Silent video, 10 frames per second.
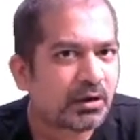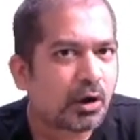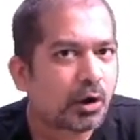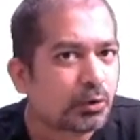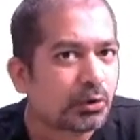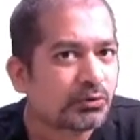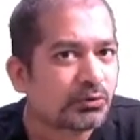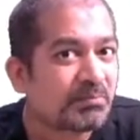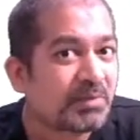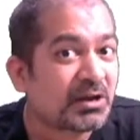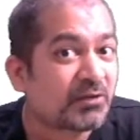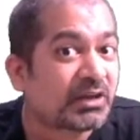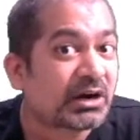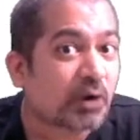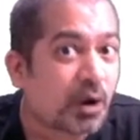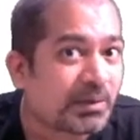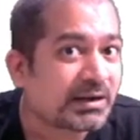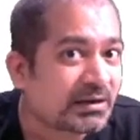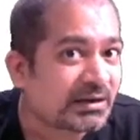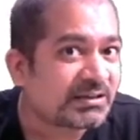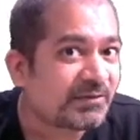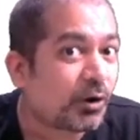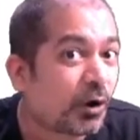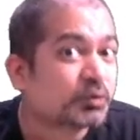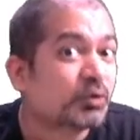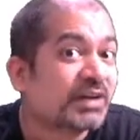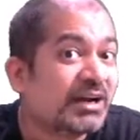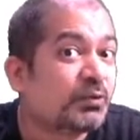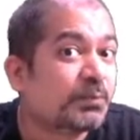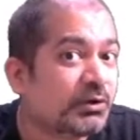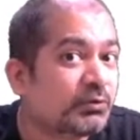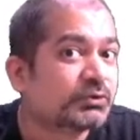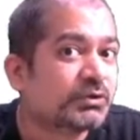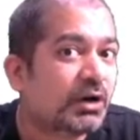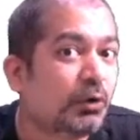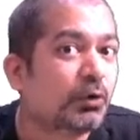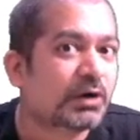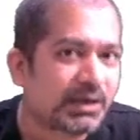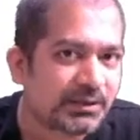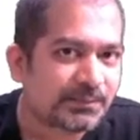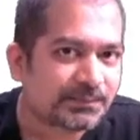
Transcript: or don't you think many of the raw materials they will also try to produce locally?